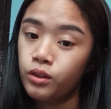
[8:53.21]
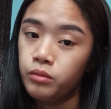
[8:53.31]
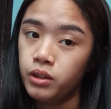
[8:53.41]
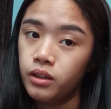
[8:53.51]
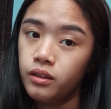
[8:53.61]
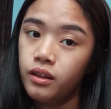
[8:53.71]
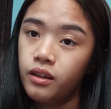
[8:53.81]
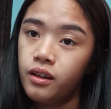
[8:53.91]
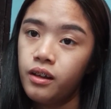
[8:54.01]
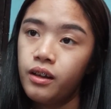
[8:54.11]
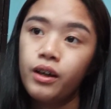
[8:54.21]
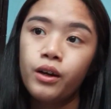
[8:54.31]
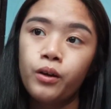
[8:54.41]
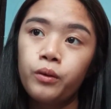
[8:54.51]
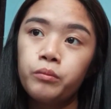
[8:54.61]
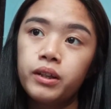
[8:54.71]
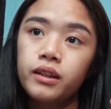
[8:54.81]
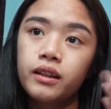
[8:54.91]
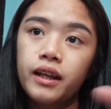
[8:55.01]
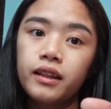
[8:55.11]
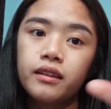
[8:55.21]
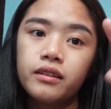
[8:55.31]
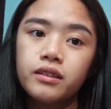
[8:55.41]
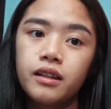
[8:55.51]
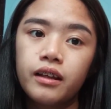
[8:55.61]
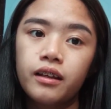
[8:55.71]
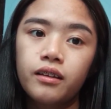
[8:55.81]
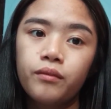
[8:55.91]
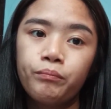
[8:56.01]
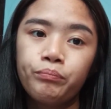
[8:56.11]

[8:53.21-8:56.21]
normal. Women get this, like,